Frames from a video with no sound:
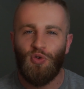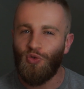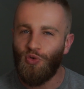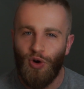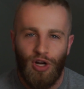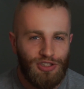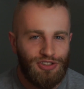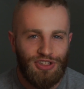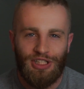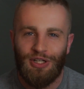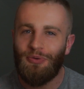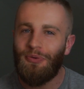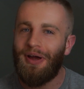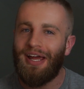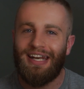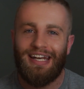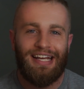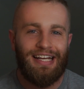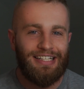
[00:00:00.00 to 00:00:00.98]
rushing
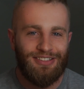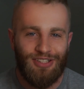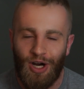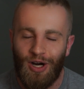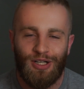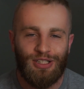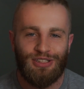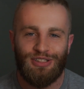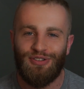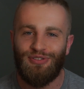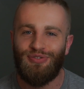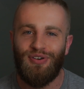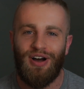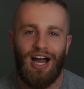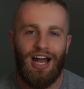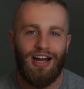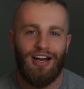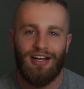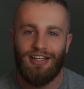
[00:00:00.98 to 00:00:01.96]
wind, tongues of
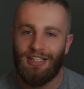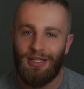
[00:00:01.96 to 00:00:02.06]
fire,